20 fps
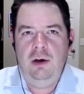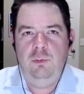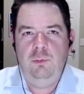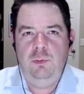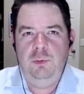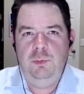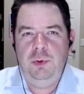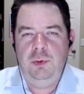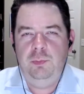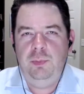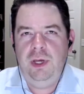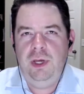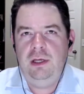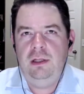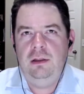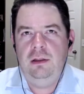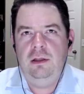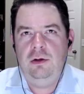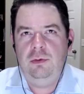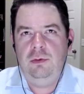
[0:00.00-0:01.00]
We've been paying a
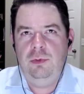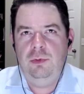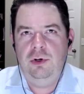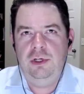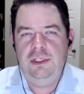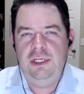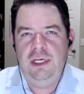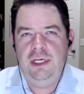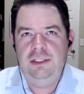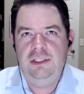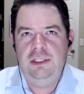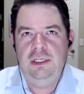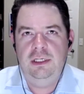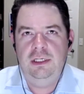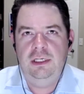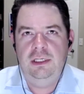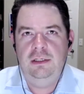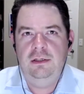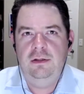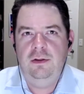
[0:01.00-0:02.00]
little more attention
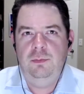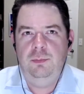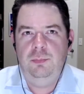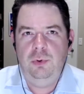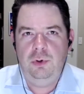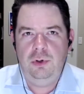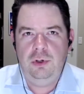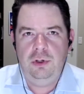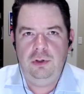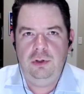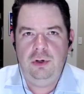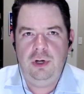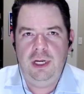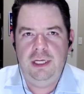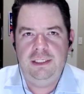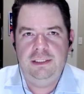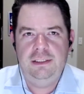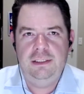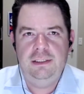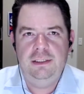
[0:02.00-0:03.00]
again to the border
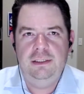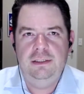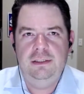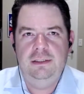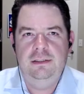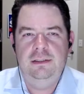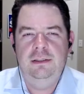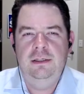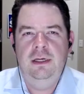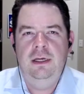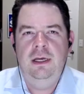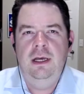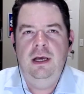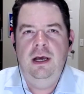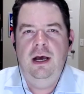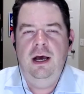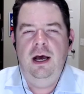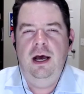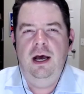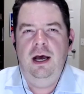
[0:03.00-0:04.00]
crisis.
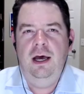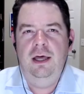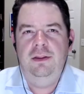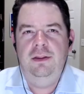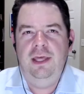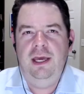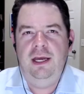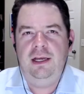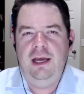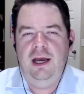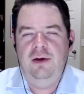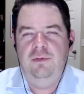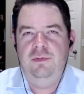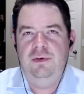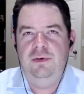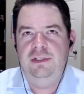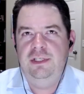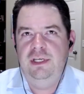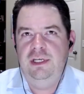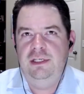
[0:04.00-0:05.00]
That
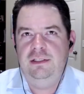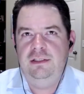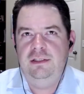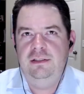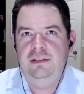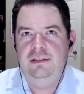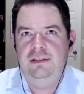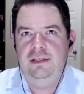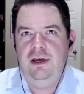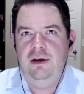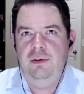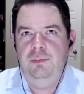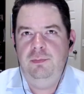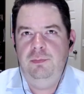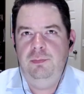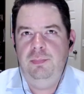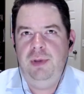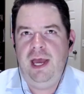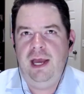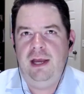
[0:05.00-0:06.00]
conversation's
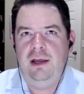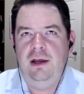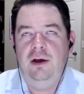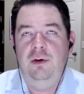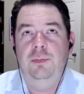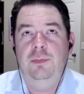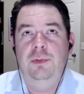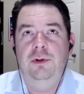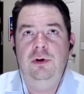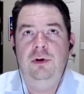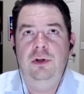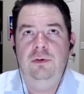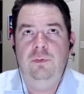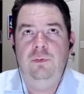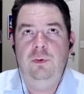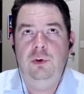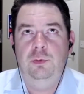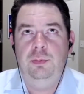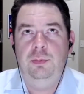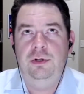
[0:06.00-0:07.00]
back up
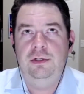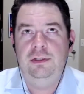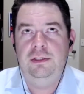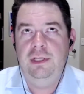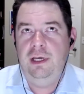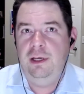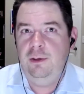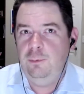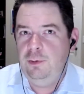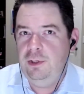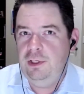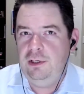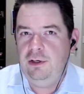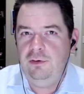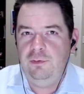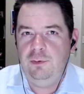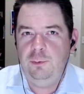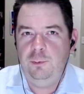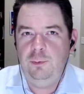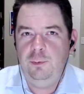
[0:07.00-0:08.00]
34% week
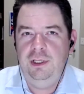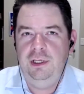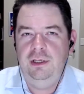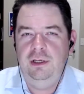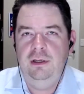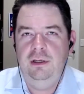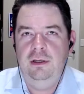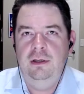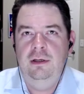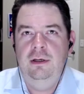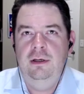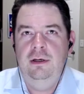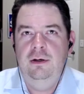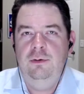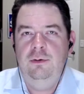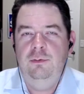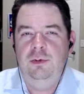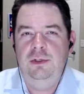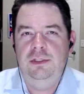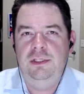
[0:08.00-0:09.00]
over week.
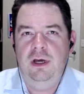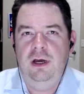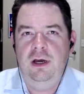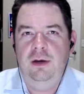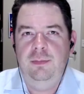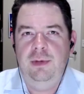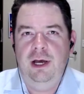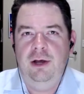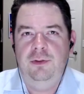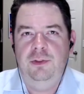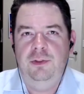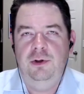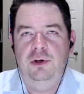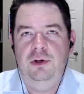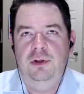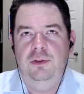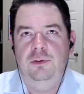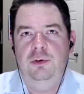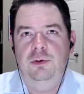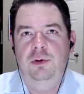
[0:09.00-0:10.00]
We saw about
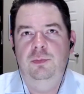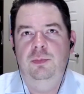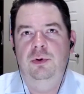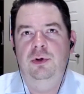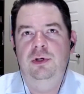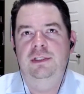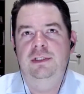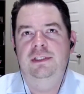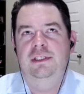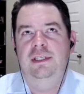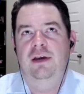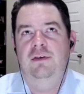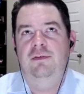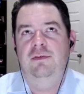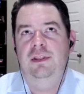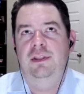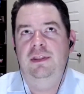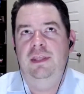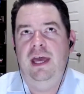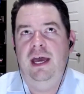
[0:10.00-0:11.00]

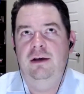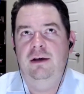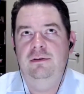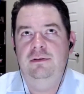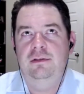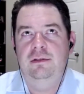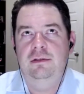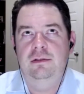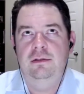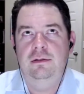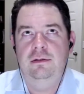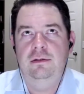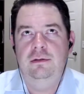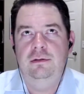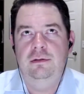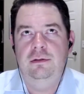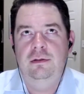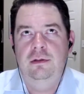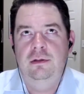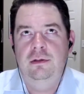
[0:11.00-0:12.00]
33.7
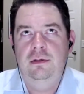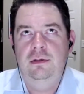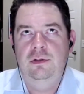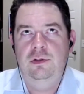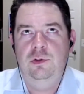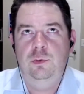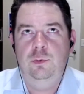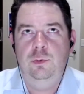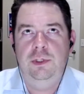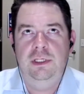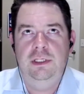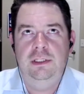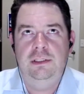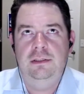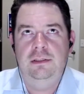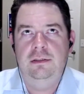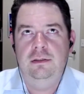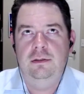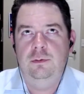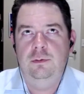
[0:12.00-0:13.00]
thousand
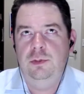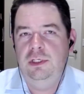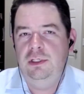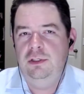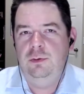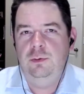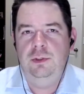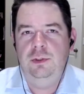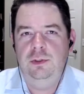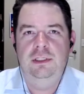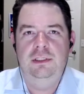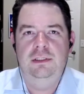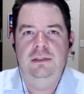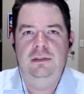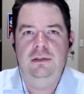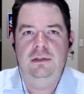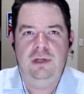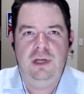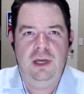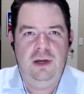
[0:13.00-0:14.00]
tweets or retweets
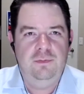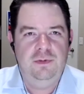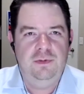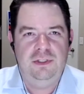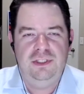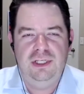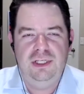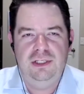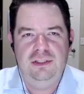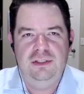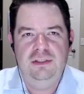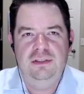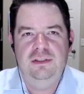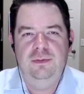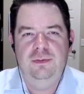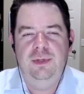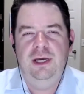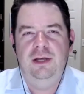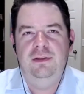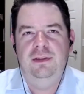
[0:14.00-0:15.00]
or conversations
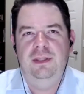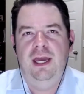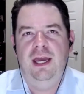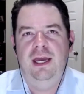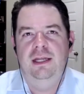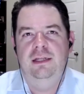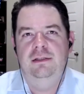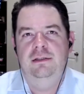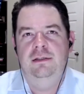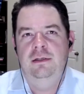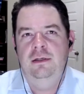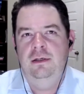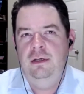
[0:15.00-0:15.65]
about that.